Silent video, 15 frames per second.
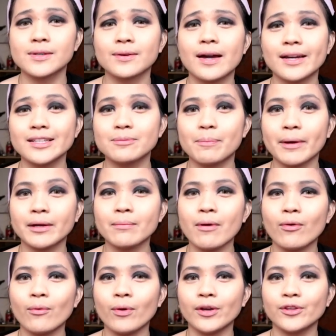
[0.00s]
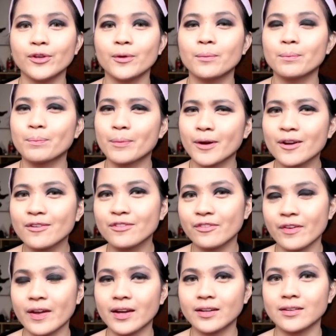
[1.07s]
So guys, para makuha nyo yung
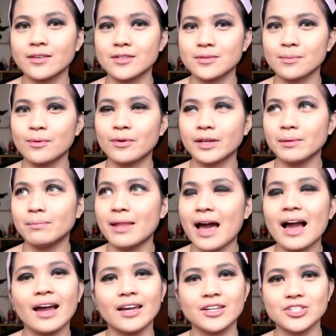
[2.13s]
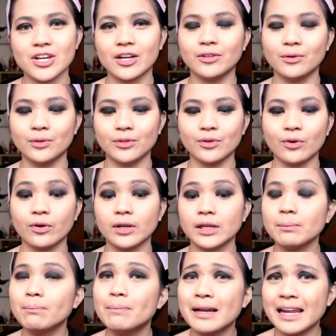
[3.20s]
perfect na smoky black eyeshadow nyo,
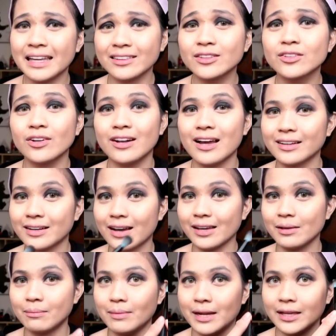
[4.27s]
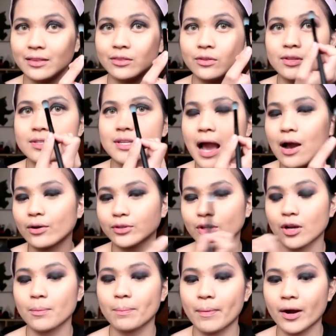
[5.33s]
i-blend nyo lang ng i-blend dun sa
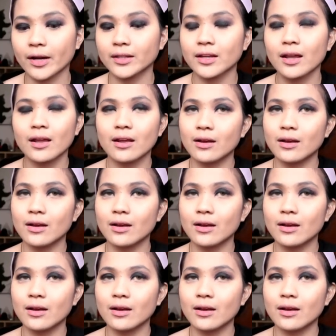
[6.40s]
outer part.